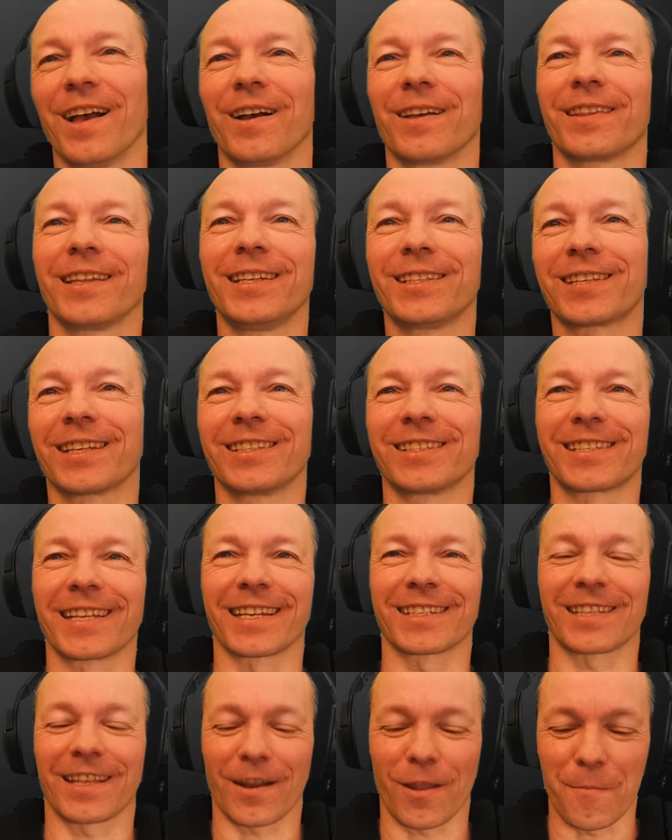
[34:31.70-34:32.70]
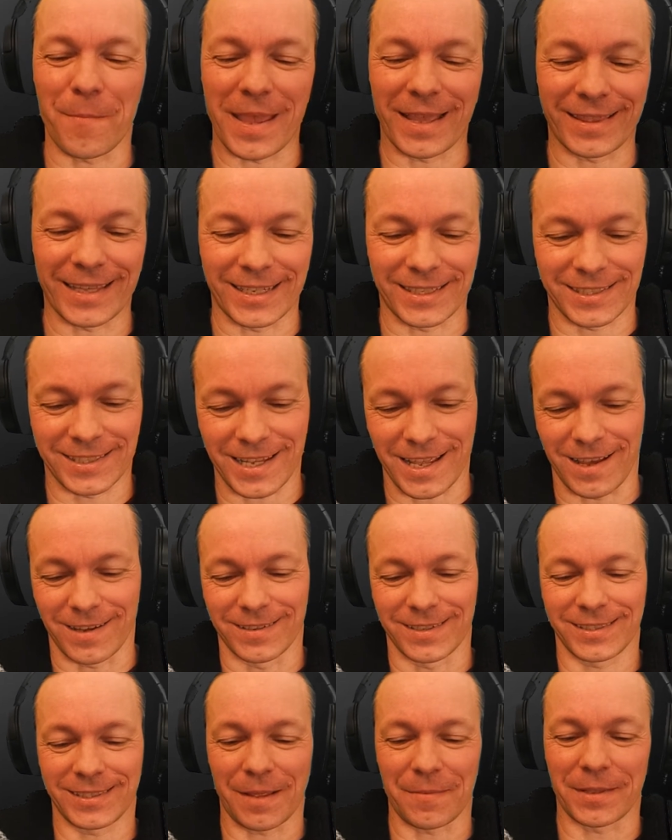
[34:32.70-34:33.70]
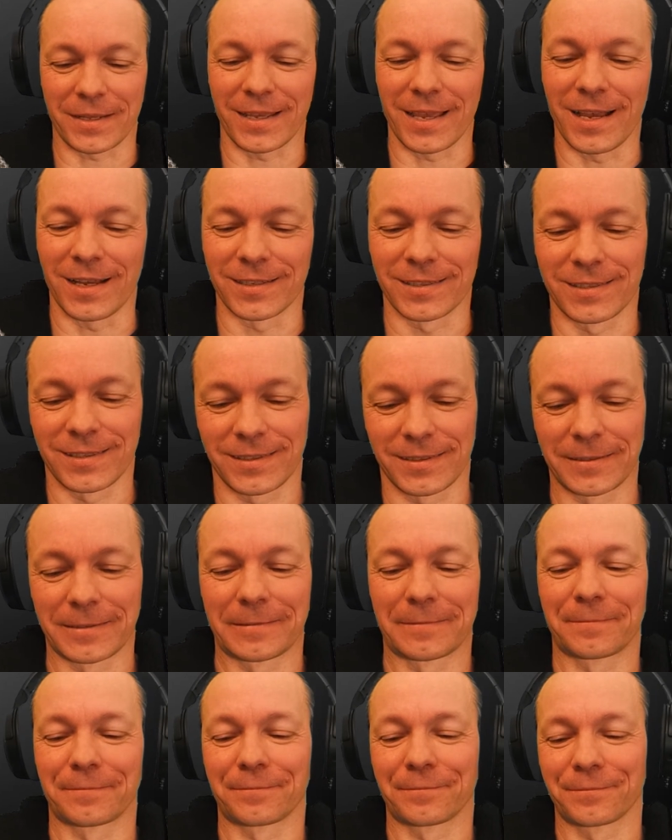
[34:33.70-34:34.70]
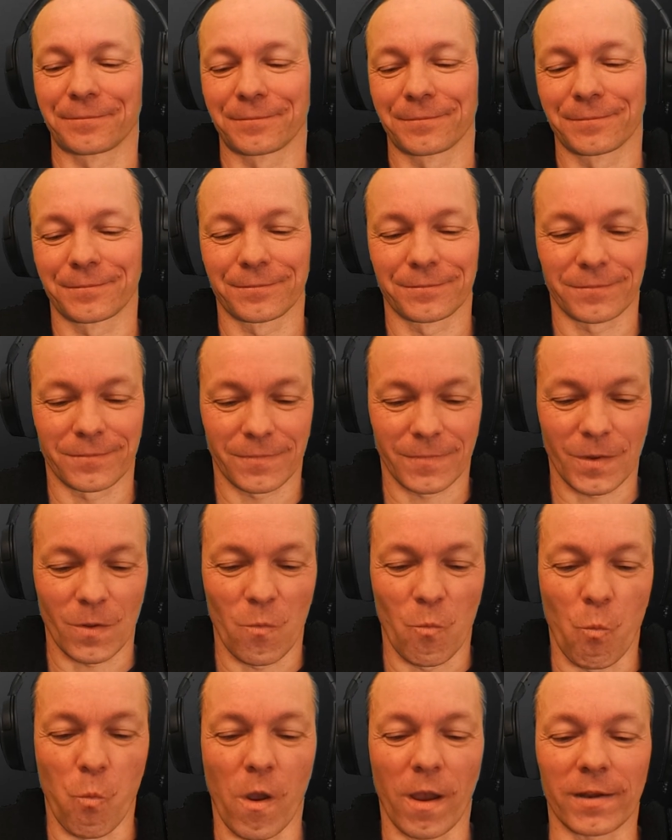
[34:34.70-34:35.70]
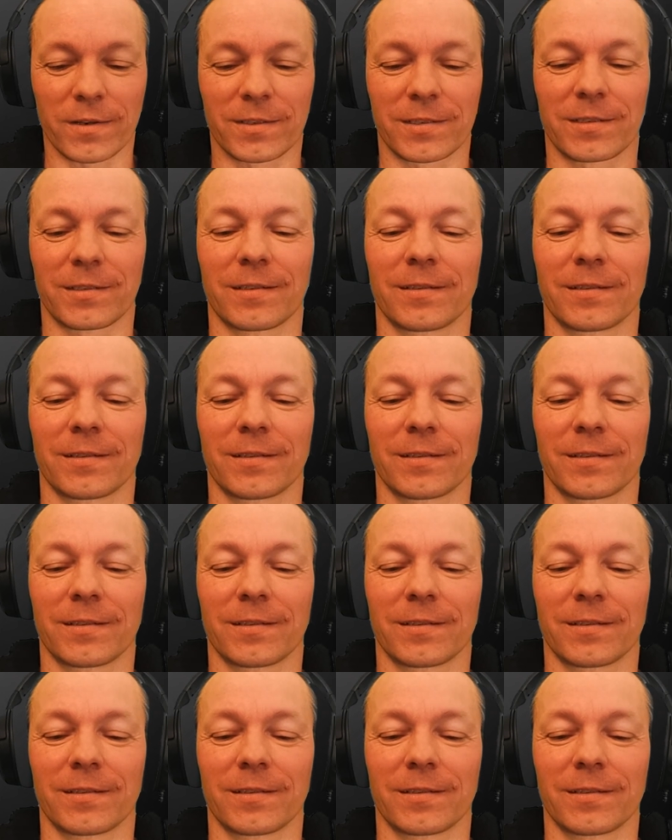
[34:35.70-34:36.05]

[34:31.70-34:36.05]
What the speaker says: These insects, they don't make that sound. It's something else. What?